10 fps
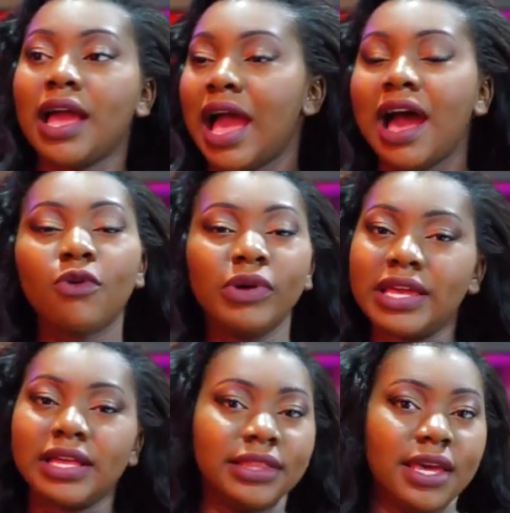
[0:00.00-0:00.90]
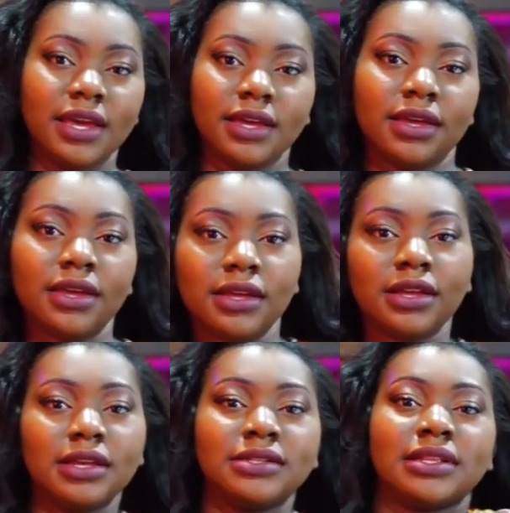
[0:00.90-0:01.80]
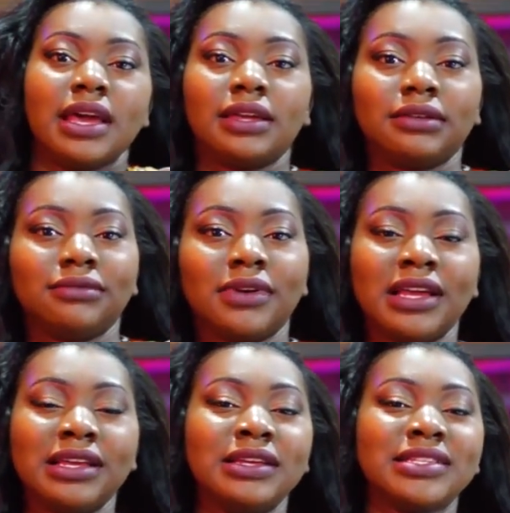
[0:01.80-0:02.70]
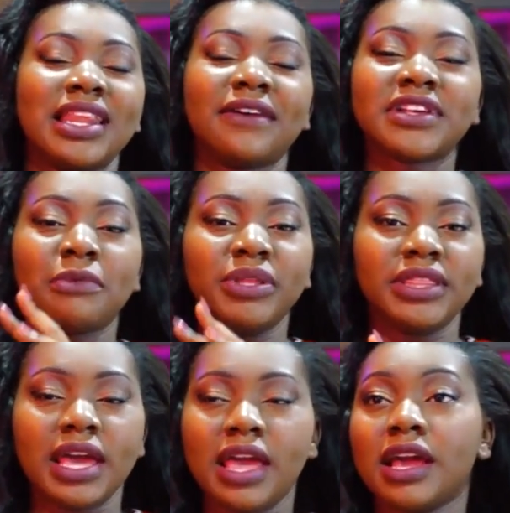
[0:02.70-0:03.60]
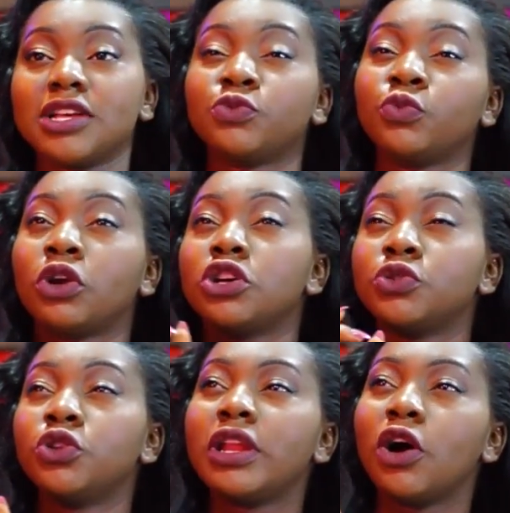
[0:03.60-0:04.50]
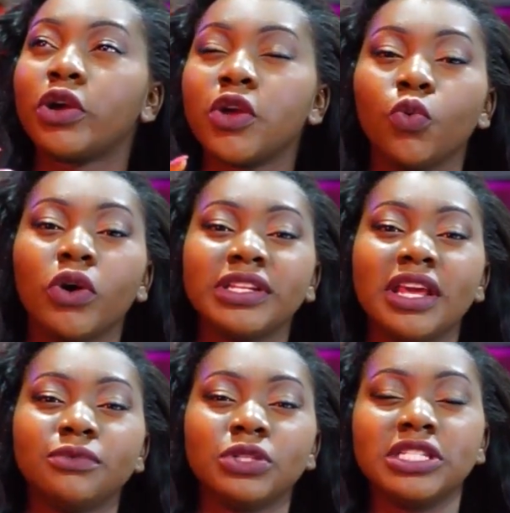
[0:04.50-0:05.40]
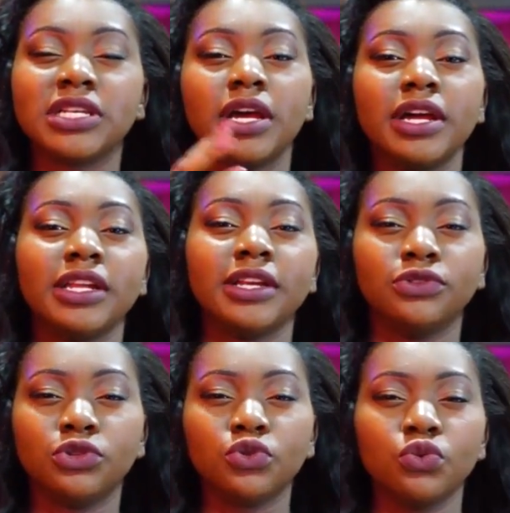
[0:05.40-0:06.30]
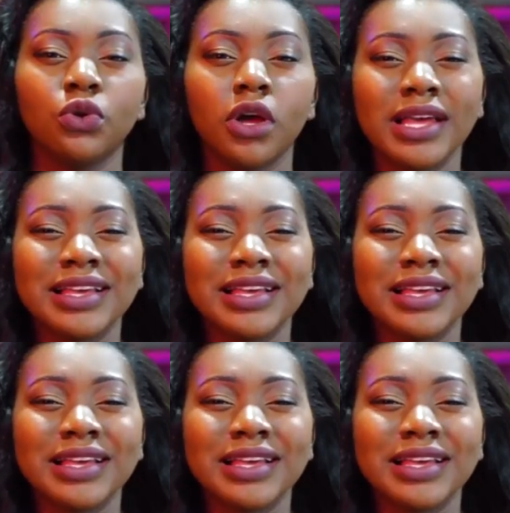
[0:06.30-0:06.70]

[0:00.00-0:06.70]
How we get there is like, it's left up in the air because you know that, okay, you want them to turn into